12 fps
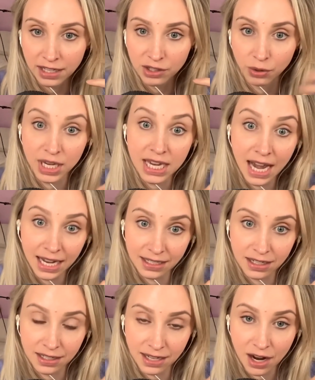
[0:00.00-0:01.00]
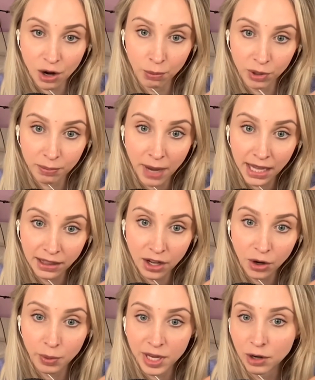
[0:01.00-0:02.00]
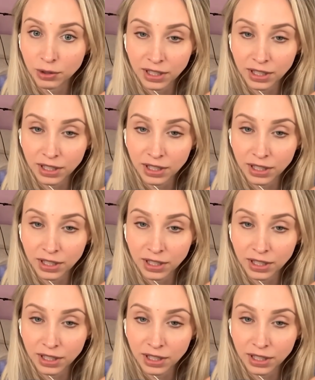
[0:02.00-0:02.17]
So he has to stay home with Milo. We don't